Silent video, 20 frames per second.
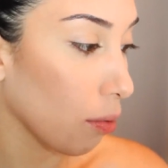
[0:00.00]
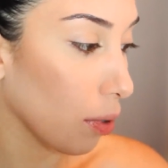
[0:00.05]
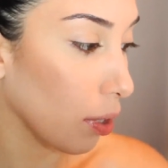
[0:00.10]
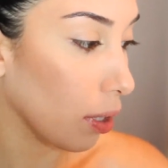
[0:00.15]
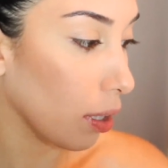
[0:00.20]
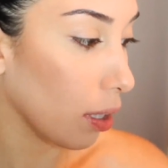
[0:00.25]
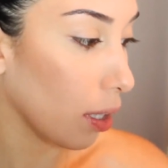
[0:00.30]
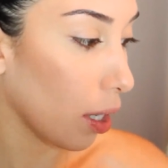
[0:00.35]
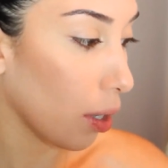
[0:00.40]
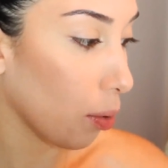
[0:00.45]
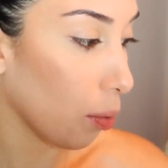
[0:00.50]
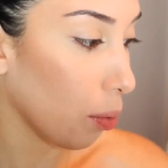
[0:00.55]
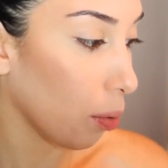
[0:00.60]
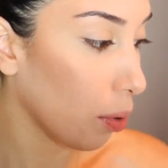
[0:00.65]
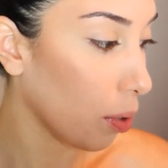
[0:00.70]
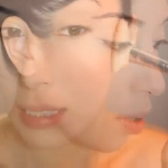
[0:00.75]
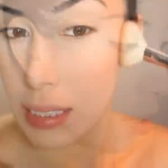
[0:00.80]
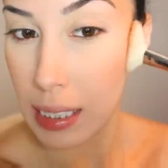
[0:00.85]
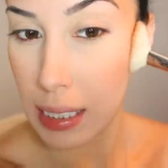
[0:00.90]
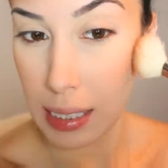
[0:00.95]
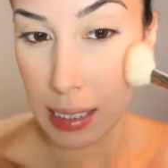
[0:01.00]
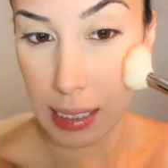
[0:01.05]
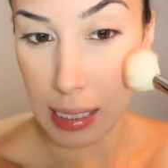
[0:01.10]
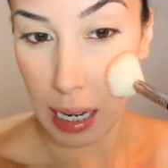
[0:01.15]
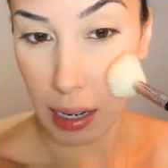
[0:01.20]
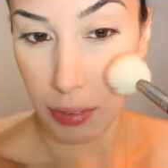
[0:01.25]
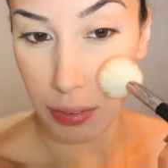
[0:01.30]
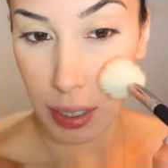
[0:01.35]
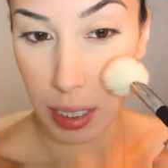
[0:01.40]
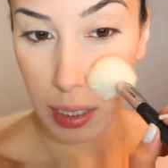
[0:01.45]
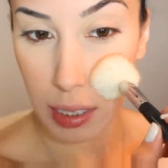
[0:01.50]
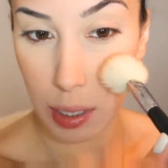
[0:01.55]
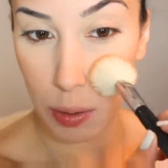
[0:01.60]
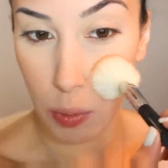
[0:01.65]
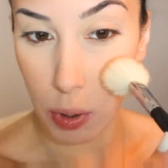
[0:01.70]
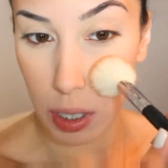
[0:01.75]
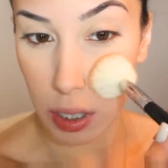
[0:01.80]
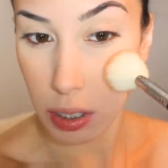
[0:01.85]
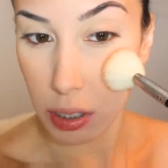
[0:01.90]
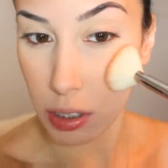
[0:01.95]
Really though. This is
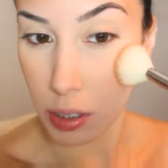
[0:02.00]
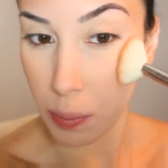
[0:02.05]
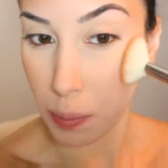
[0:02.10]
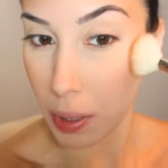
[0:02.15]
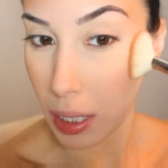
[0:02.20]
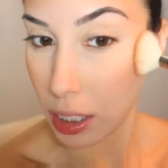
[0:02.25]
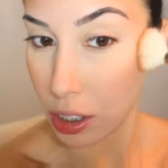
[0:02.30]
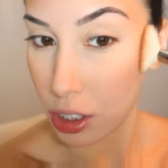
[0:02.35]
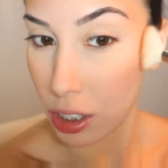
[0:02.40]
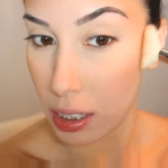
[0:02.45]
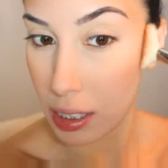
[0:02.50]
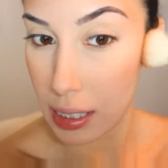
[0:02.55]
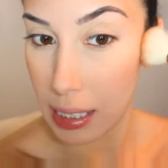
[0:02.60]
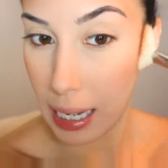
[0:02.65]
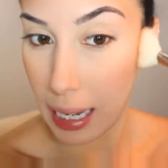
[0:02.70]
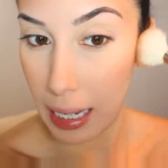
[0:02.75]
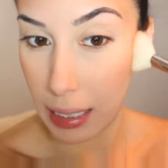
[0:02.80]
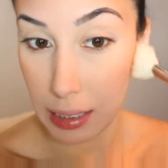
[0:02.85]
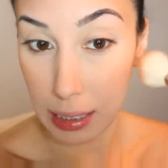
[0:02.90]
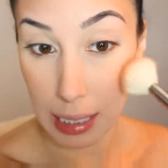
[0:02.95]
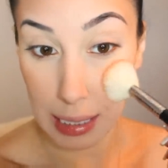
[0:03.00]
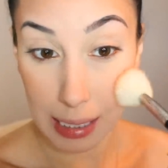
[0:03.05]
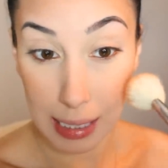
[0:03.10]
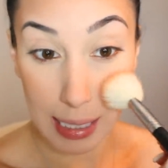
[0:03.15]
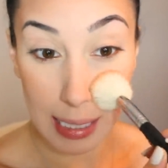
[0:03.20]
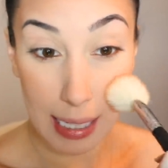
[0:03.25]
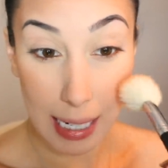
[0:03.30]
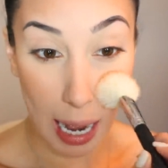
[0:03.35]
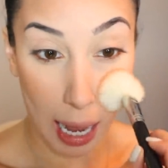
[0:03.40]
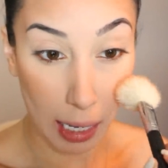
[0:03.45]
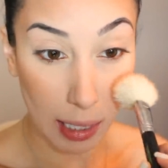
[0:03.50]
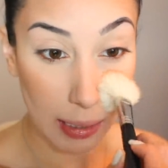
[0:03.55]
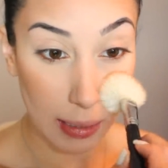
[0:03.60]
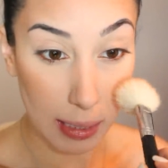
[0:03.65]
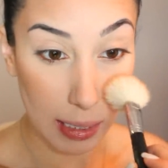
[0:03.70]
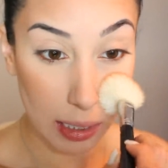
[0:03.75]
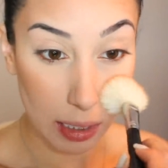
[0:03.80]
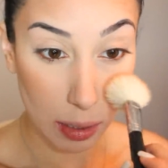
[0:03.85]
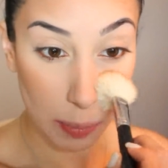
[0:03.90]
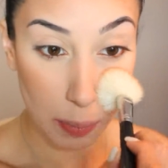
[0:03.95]
definitely one of those blushes that does not
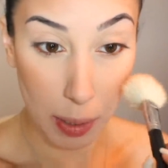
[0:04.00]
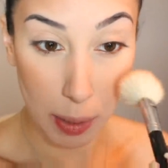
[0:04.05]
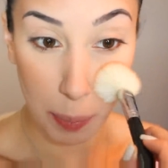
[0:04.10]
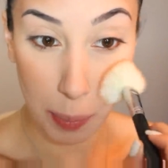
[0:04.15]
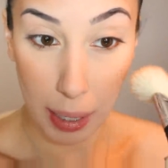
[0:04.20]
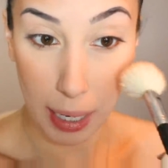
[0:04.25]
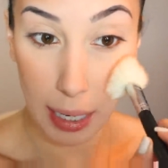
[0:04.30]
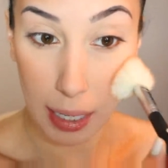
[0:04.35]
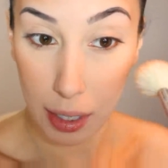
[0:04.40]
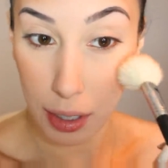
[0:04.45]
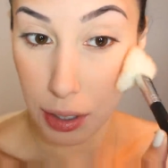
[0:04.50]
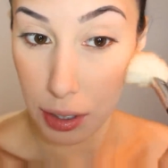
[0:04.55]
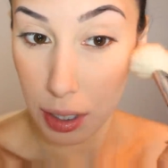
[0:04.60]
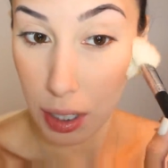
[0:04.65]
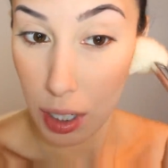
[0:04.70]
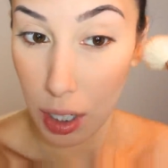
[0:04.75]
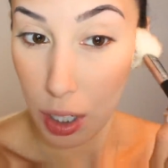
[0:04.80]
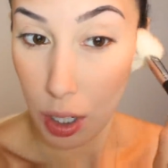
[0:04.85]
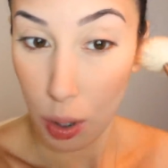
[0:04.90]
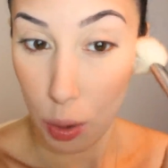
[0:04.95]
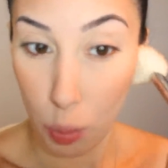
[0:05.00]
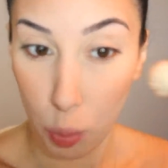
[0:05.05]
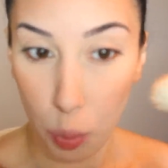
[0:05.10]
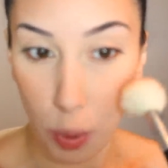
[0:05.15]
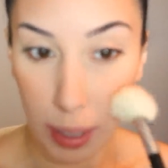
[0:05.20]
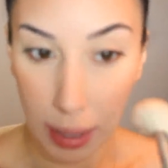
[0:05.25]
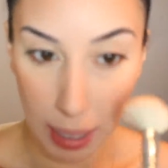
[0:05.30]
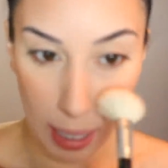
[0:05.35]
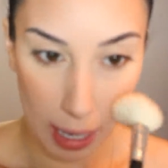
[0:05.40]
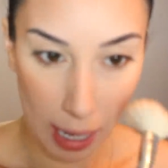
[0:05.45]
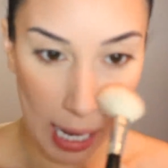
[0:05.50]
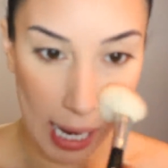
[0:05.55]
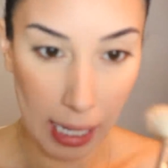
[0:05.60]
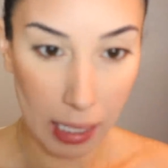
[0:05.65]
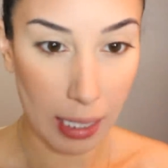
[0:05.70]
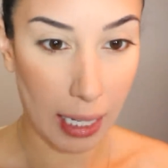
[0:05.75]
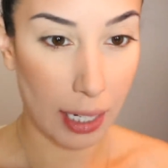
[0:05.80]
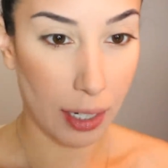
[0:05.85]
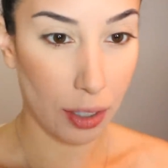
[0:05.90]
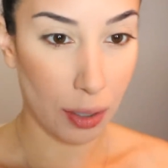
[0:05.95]
need to be paired with a
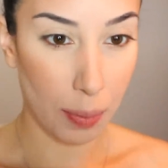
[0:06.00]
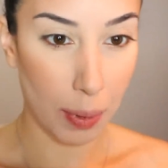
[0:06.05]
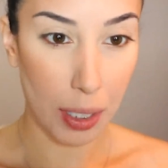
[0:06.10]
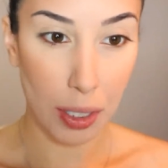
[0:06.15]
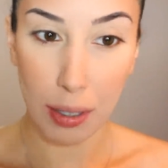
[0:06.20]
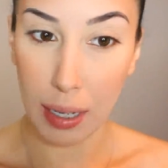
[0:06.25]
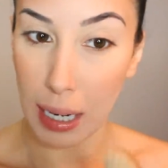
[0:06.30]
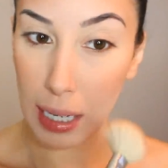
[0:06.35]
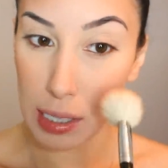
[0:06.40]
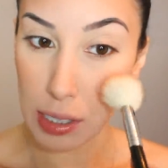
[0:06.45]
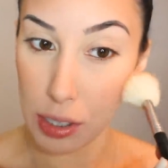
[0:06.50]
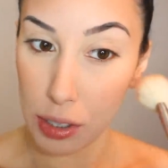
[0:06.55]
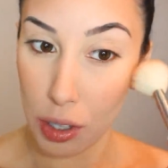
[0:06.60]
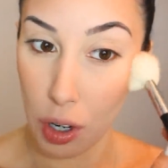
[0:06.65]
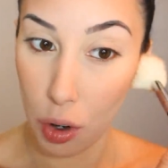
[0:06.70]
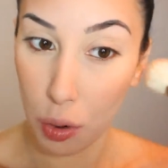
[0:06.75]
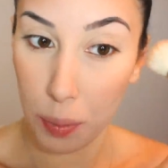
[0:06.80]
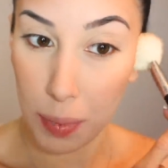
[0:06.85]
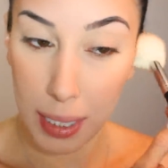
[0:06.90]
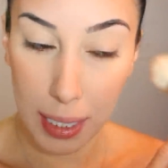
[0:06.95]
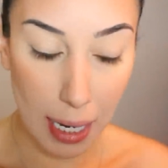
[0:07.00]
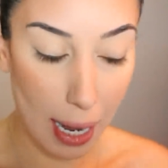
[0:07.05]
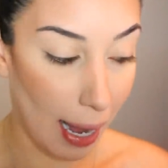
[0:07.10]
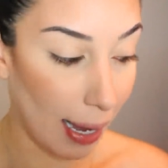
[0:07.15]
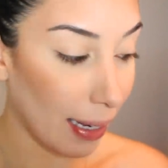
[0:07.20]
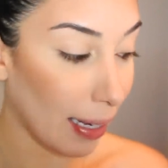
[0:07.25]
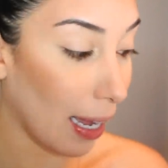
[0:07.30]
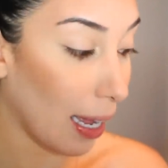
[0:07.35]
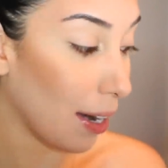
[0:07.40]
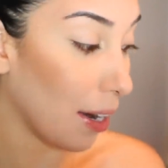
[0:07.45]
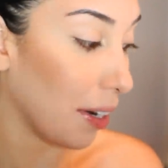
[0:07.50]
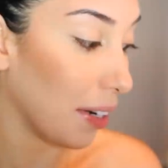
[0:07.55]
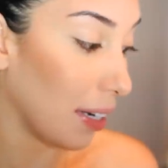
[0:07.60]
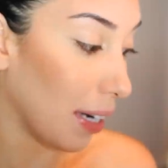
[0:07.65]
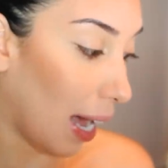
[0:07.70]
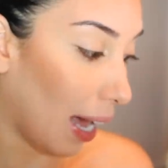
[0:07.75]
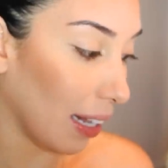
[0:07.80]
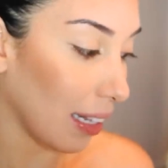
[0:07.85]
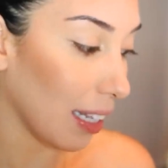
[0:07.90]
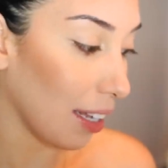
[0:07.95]
highlighter, but you guys know me, I
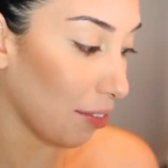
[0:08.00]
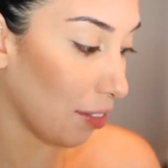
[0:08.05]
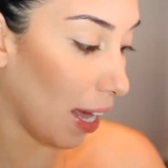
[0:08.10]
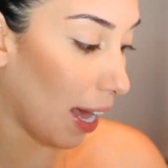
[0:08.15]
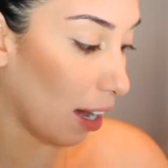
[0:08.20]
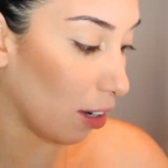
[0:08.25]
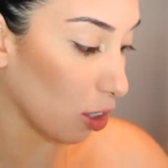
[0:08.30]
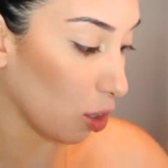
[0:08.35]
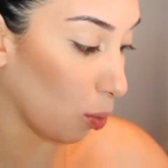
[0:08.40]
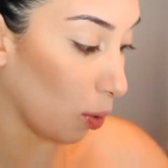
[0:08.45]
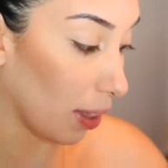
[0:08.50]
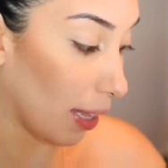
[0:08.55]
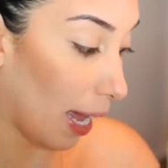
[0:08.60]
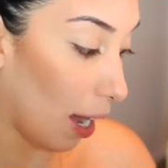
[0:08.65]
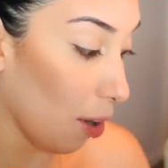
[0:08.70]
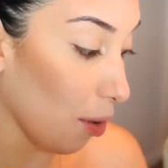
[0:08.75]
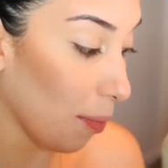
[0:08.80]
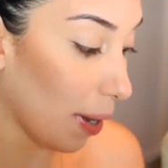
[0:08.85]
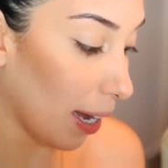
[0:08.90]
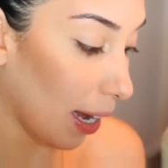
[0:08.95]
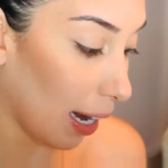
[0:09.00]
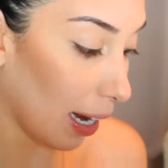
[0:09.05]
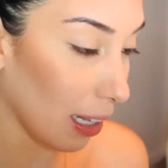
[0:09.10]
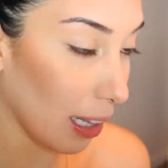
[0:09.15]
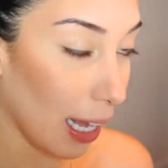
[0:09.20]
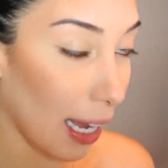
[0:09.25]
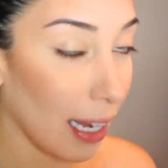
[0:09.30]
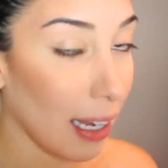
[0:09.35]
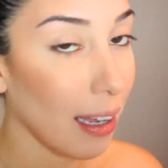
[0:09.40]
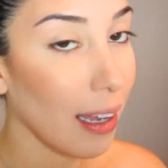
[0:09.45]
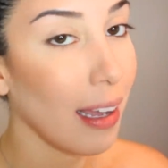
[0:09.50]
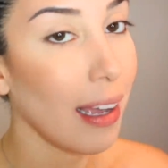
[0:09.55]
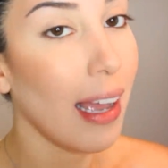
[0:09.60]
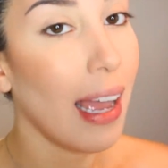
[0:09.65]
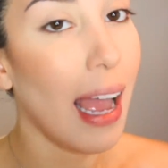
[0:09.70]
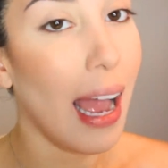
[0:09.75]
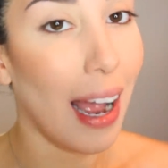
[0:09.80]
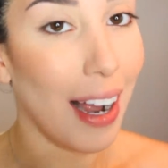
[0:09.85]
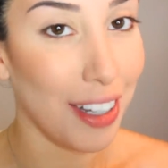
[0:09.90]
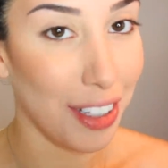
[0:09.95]
cannot leave the house without my highlight,
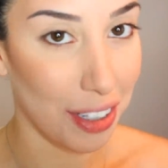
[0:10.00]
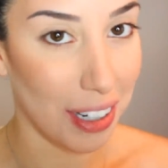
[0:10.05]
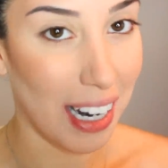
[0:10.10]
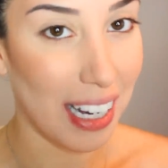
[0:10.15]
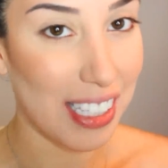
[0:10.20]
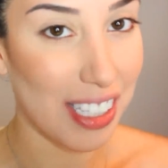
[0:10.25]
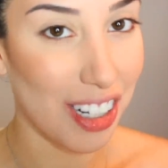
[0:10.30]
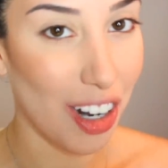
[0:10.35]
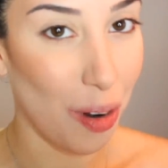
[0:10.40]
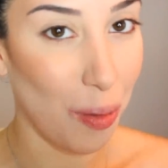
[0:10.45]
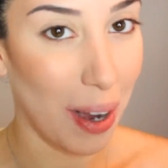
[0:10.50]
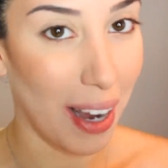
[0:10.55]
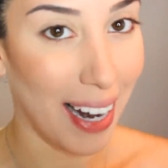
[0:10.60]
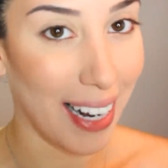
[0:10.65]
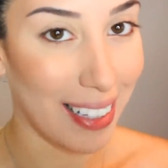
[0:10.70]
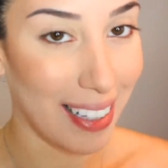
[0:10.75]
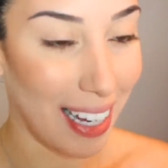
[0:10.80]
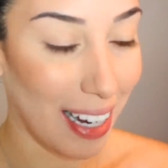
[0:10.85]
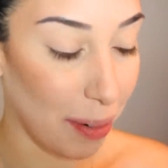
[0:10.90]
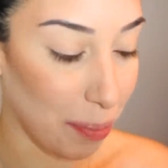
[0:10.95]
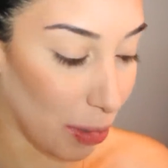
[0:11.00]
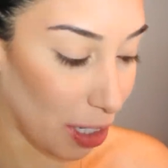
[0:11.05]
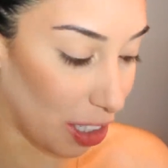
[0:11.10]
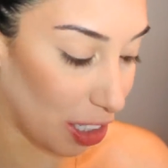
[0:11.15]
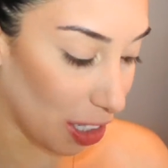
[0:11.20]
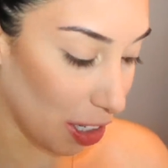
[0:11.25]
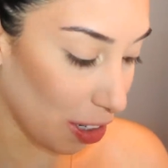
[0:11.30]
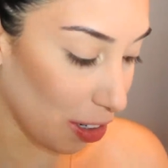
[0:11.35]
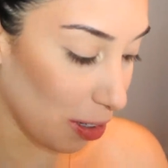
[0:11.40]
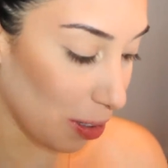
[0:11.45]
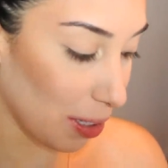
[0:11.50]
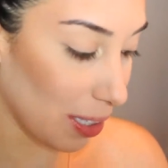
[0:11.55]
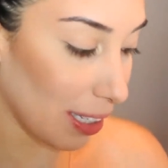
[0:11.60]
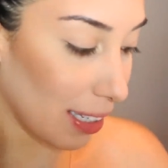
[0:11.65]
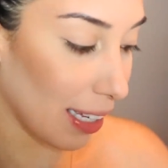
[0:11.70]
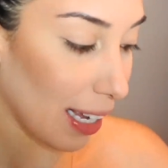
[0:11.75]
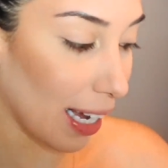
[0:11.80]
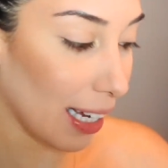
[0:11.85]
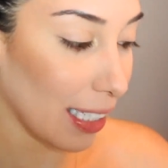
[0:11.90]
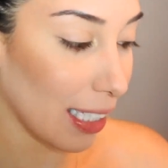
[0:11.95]
and you guys know what highlight I'm gonna use.
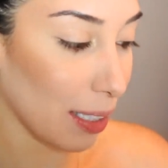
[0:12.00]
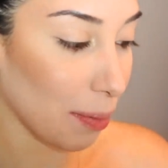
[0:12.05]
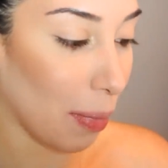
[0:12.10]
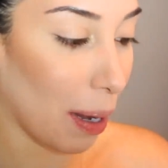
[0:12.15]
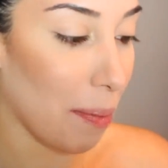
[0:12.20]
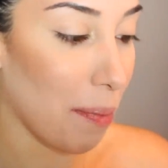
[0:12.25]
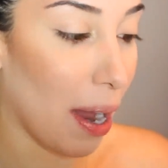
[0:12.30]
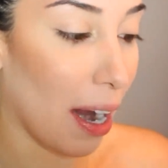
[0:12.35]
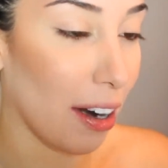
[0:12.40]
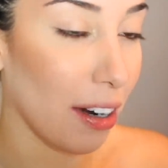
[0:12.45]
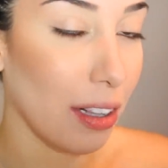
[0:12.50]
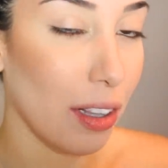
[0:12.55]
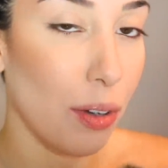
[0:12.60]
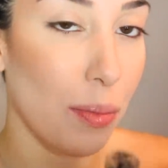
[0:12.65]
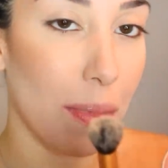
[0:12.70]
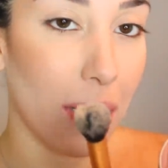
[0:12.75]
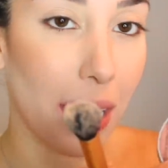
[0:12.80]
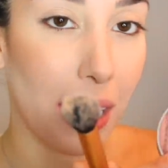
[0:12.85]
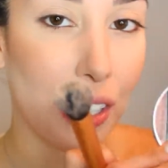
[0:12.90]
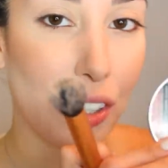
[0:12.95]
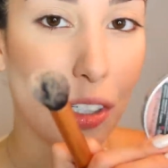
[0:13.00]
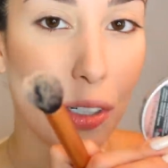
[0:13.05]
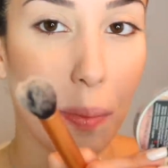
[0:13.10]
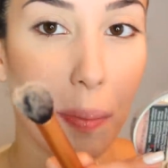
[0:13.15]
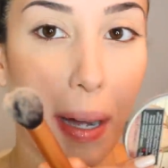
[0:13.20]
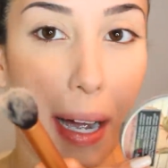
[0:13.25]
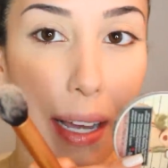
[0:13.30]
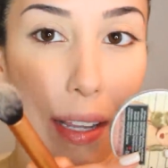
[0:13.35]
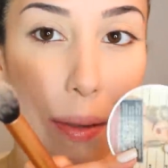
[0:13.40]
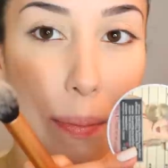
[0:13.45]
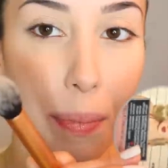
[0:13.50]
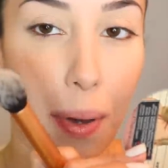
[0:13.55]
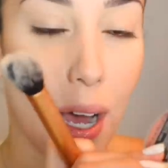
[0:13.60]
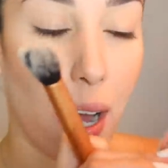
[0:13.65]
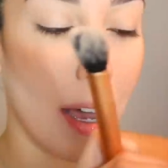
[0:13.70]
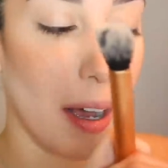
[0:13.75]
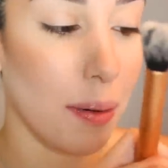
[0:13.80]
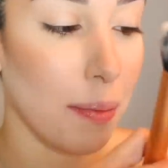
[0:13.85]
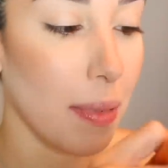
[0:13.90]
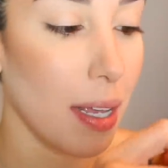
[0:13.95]
Yes, my Mary Luminizer by the
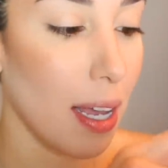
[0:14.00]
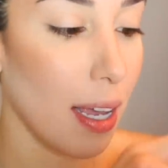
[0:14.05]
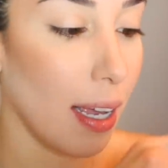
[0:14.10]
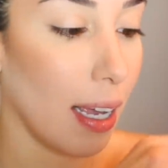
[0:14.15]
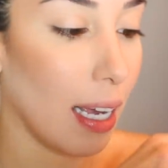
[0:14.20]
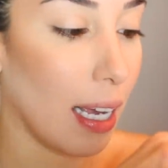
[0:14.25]
Balm.